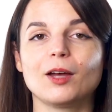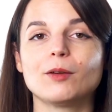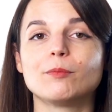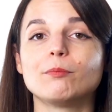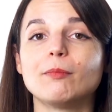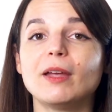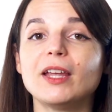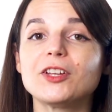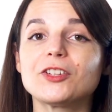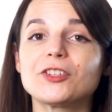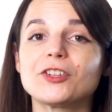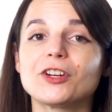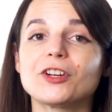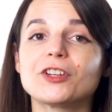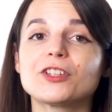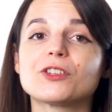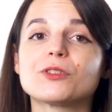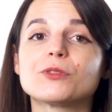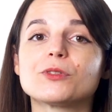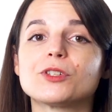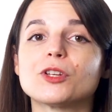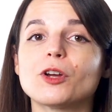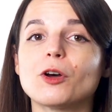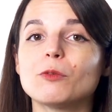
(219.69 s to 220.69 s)
Make sure
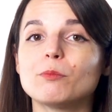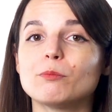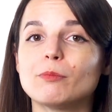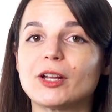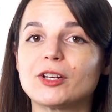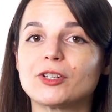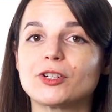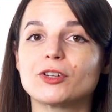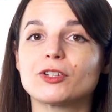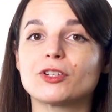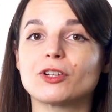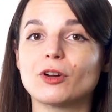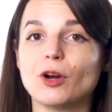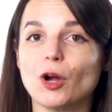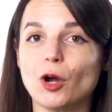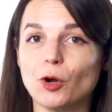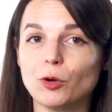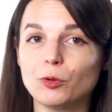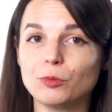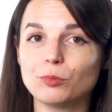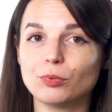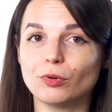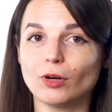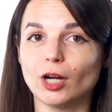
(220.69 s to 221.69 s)
you don't measure your
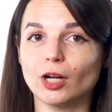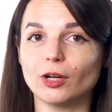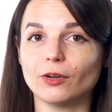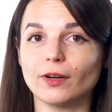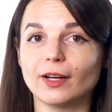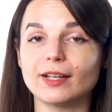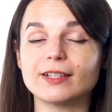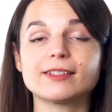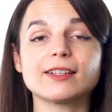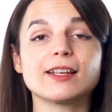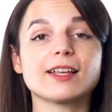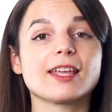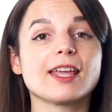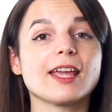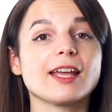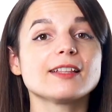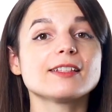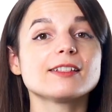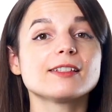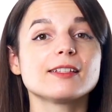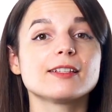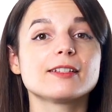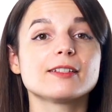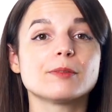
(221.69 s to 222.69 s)
own progress
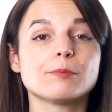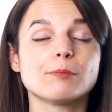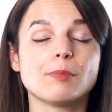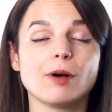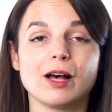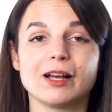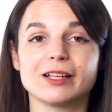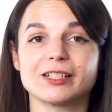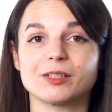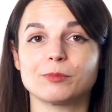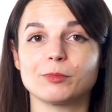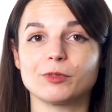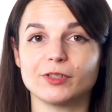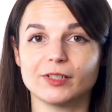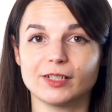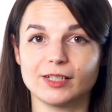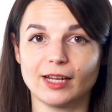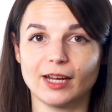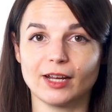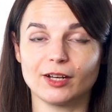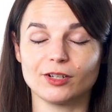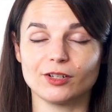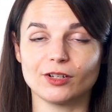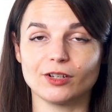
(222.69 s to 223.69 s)
against these impossible
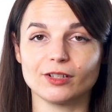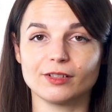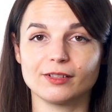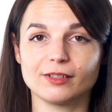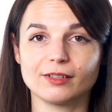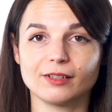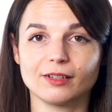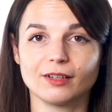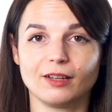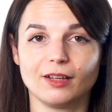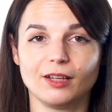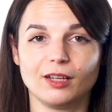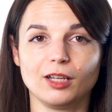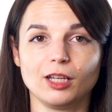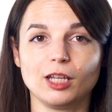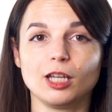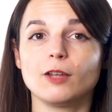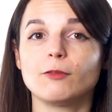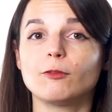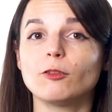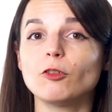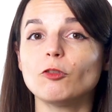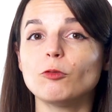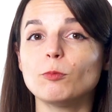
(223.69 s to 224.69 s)
standards.
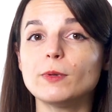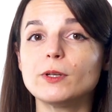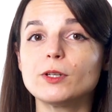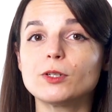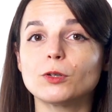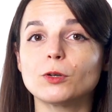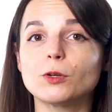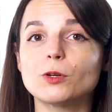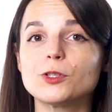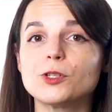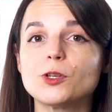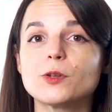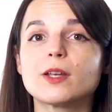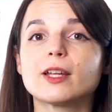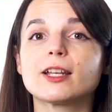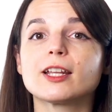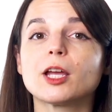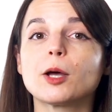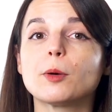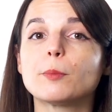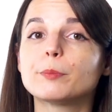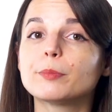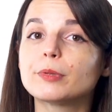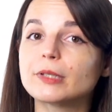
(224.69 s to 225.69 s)
If you've been told you can
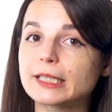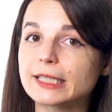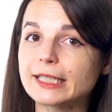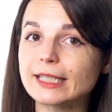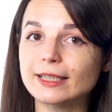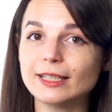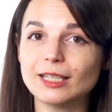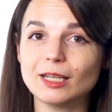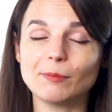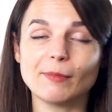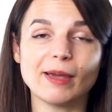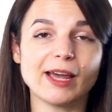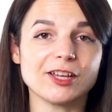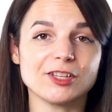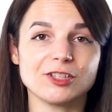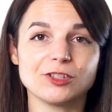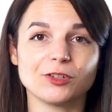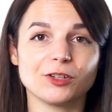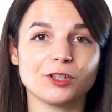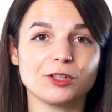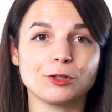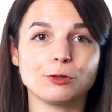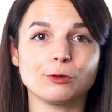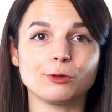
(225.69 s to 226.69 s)
completely master
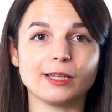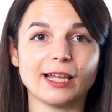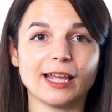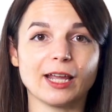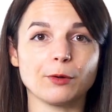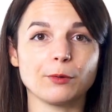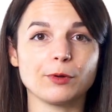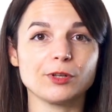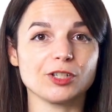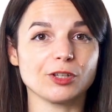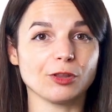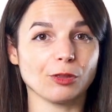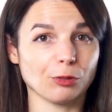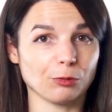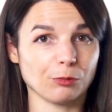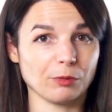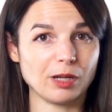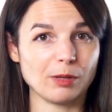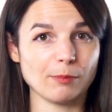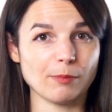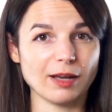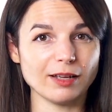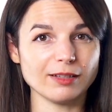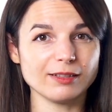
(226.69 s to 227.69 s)
a new language in
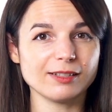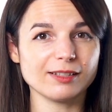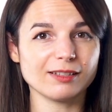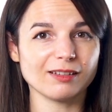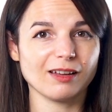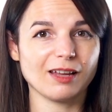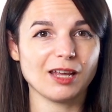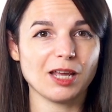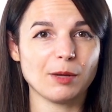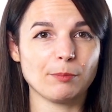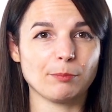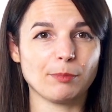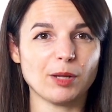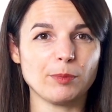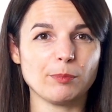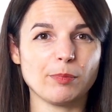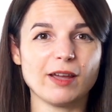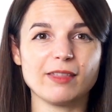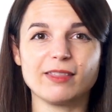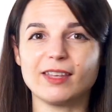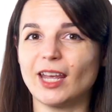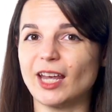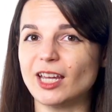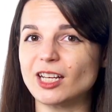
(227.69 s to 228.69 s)
3 months, but
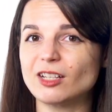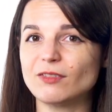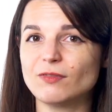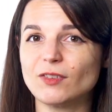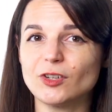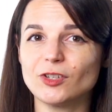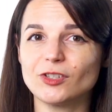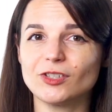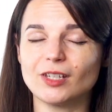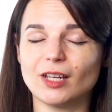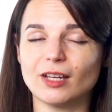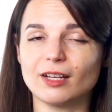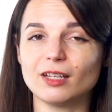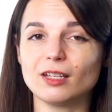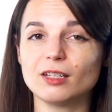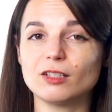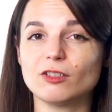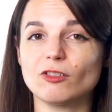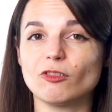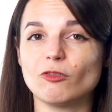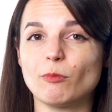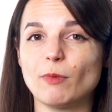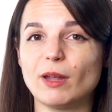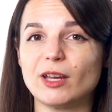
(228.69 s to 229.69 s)
by the end of your studies
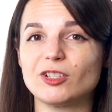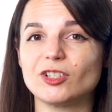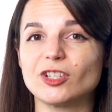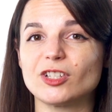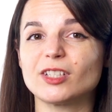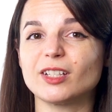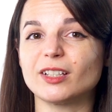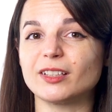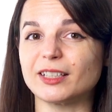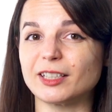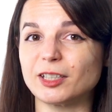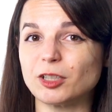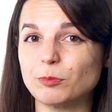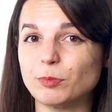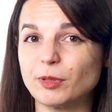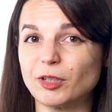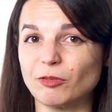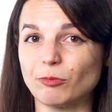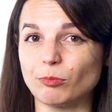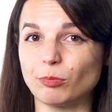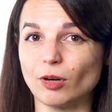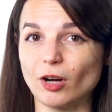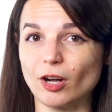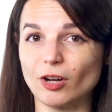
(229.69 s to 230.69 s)
you've made just a little bit
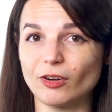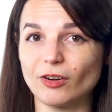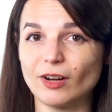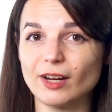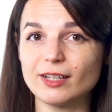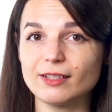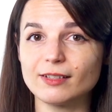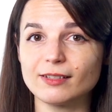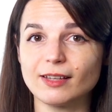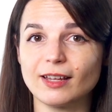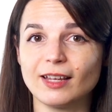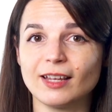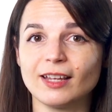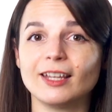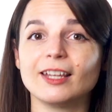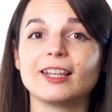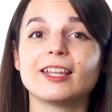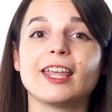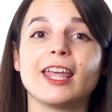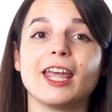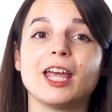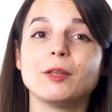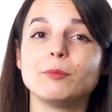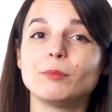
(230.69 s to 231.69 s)
of progress, it
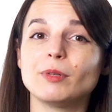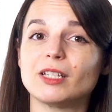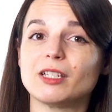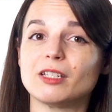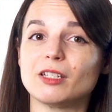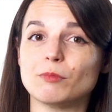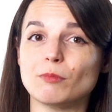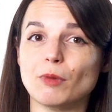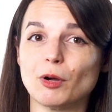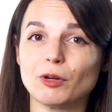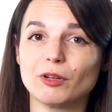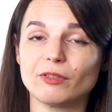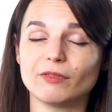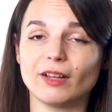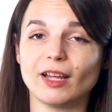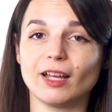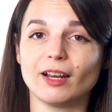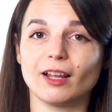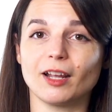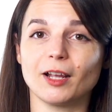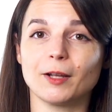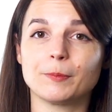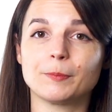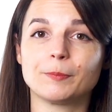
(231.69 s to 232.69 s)
can be
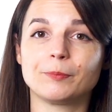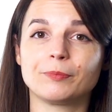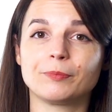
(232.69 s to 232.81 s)
demotivating.